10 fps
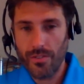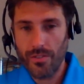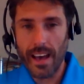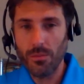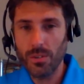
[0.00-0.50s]

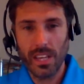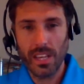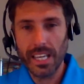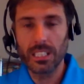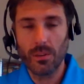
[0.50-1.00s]
That was
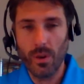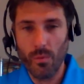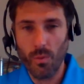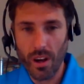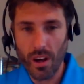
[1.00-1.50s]
the engine
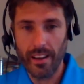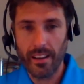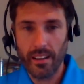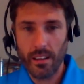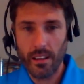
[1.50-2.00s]
we
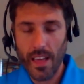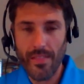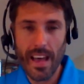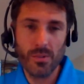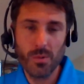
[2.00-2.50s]
wanted,
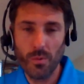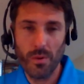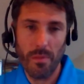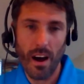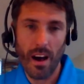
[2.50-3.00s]
and that's what
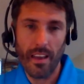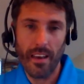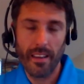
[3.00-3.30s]
we bought.